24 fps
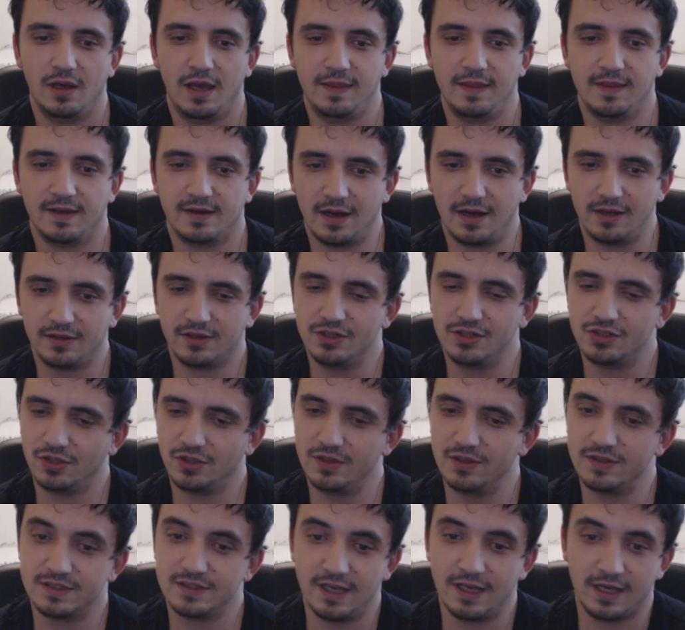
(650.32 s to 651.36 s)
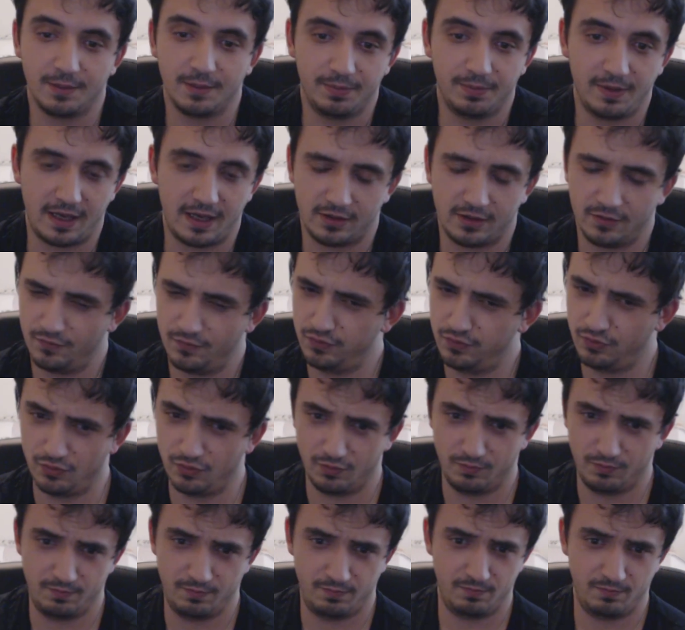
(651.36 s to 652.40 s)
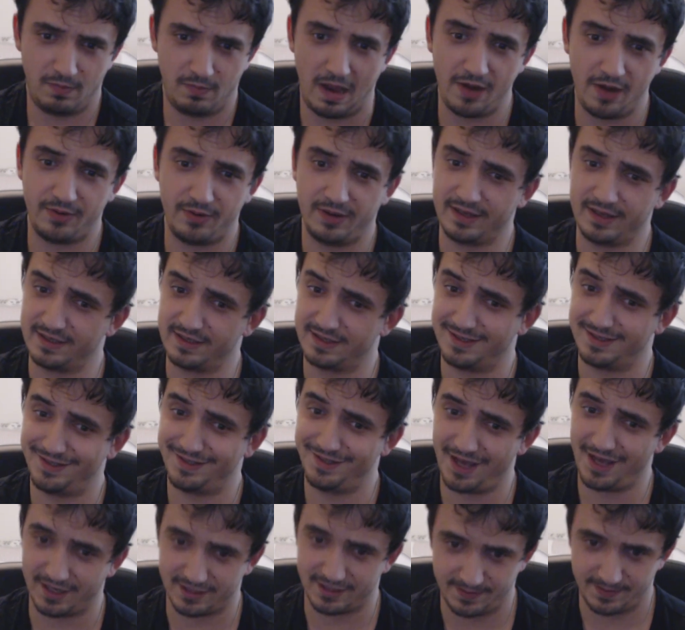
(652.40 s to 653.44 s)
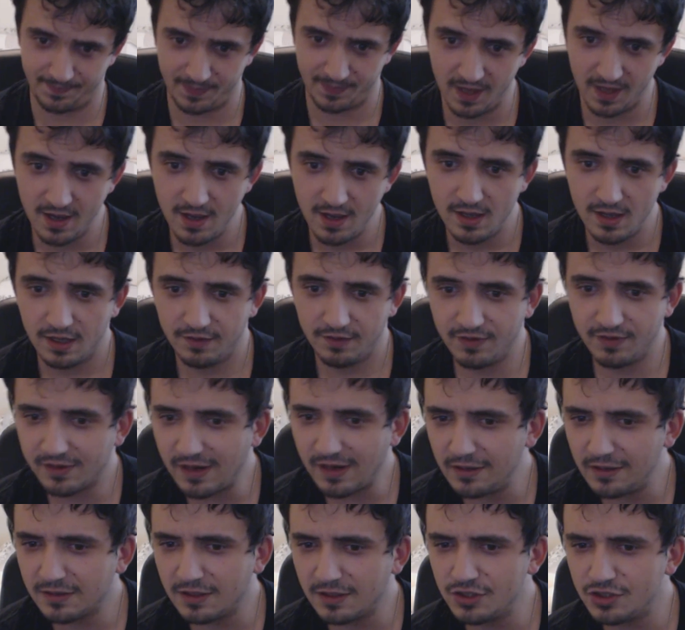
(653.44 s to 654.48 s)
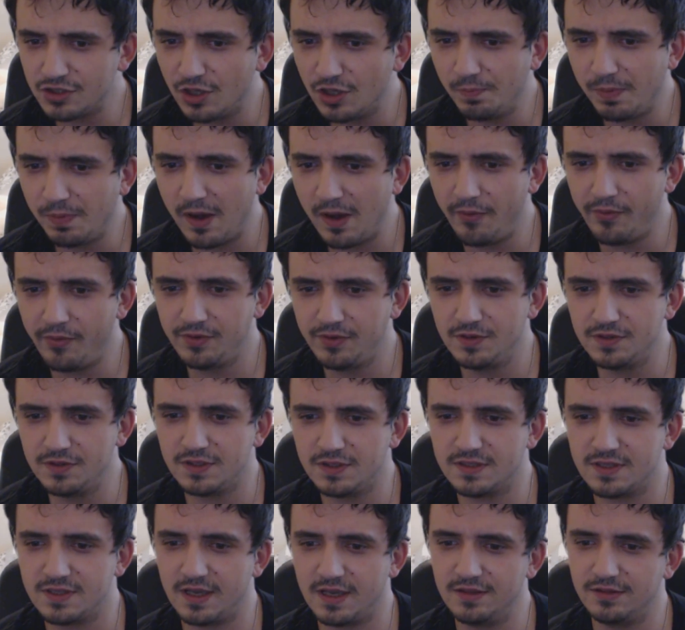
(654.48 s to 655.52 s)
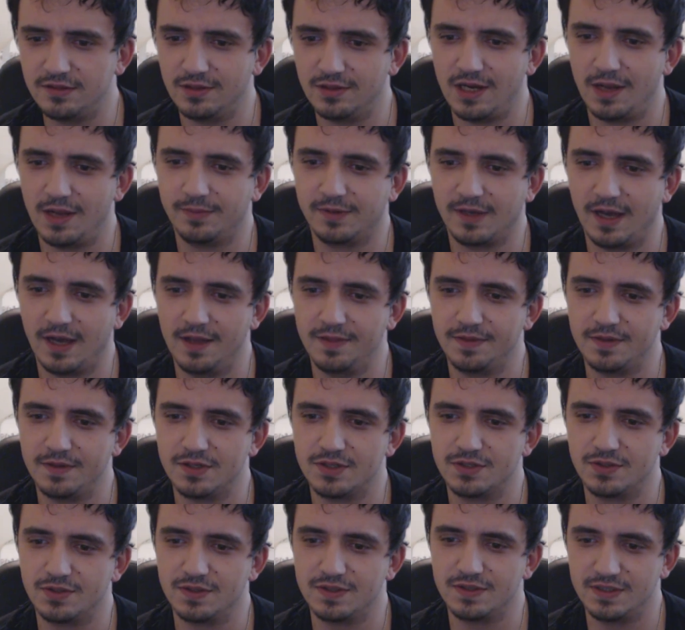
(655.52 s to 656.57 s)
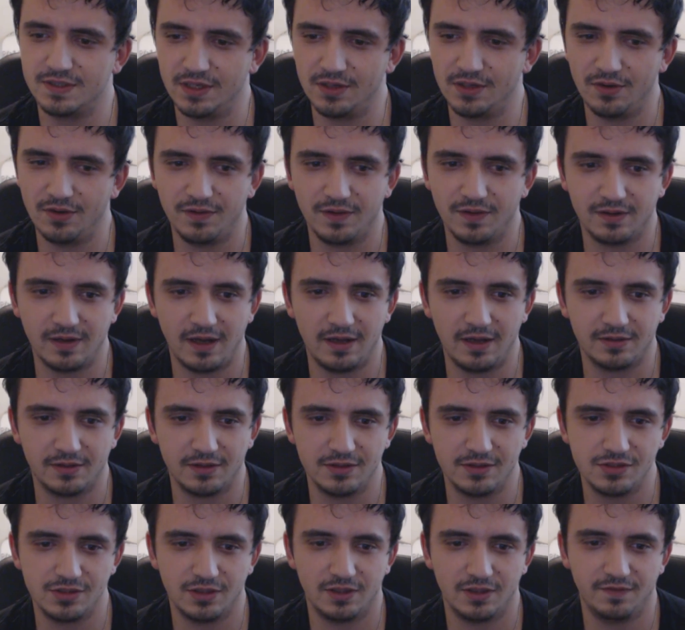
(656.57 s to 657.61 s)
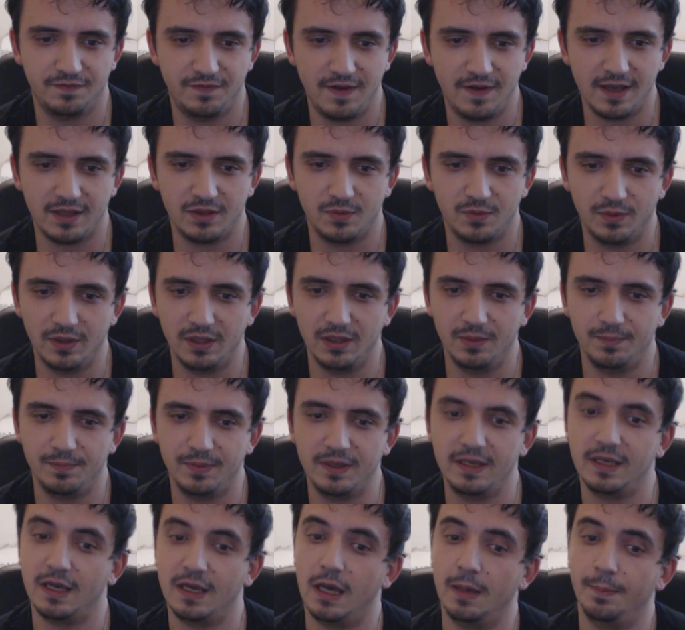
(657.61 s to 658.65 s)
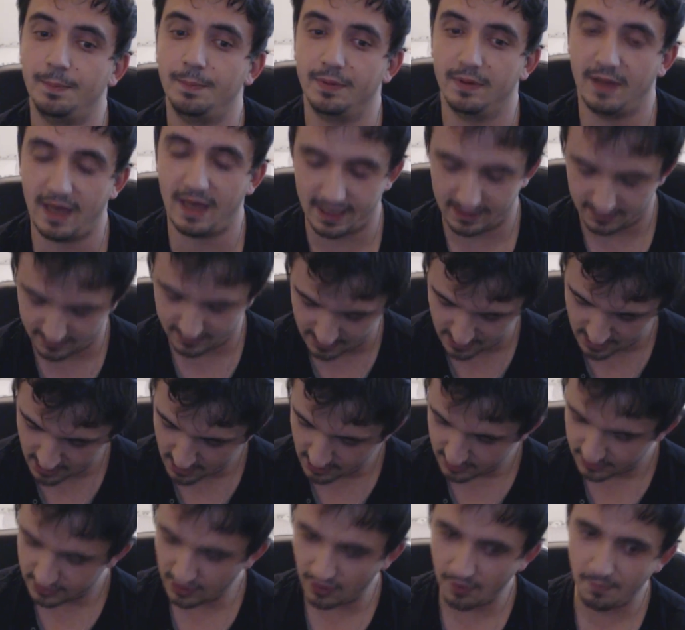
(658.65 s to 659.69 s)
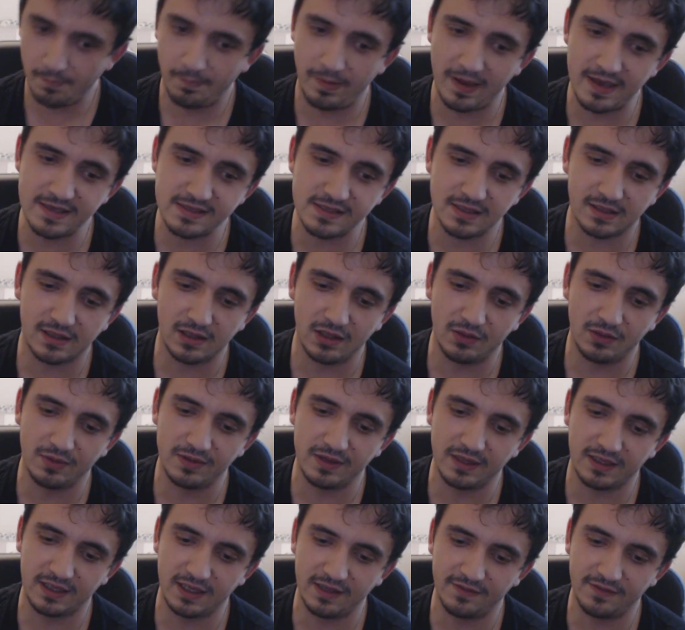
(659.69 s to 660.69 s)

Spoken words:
and the crowd control is not applied. Phew, my reading sucks. If the crowd control power reduces the interrupt counters to 0, the crowd control effect will be applied. So basically what they